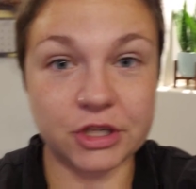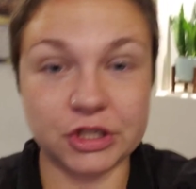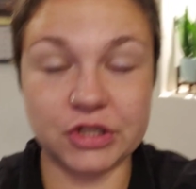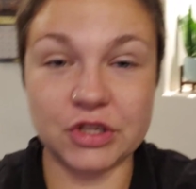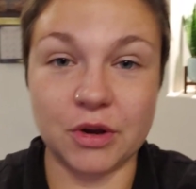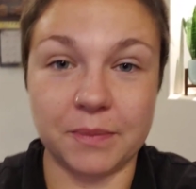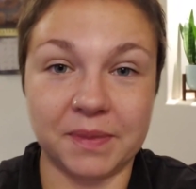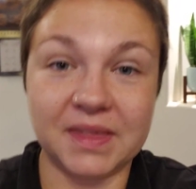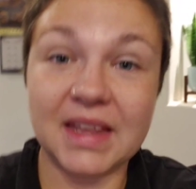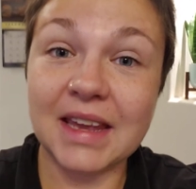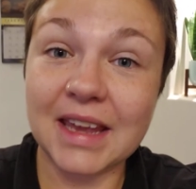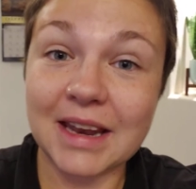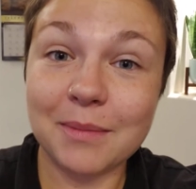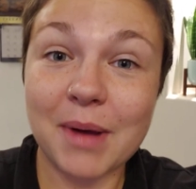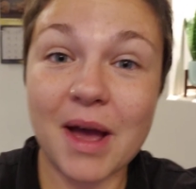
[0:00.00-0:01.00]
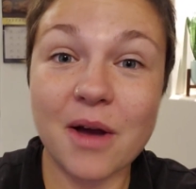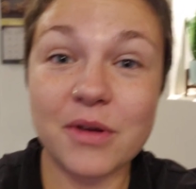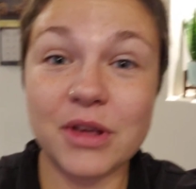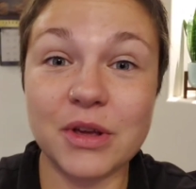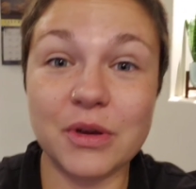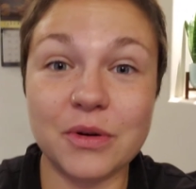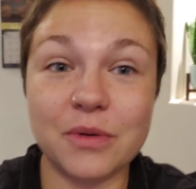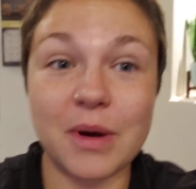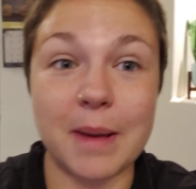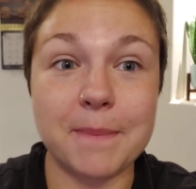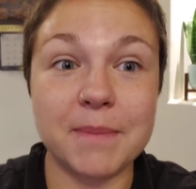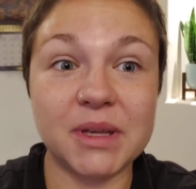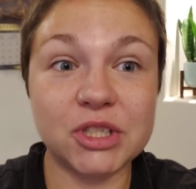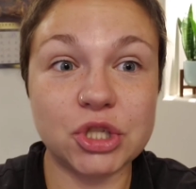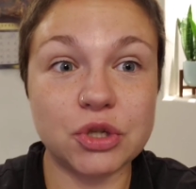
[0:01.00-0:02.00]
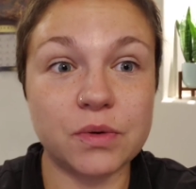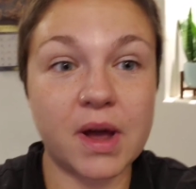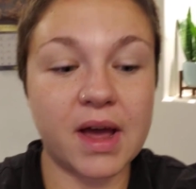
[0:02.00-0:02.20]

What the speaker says: just so I'm thinking about you and miss you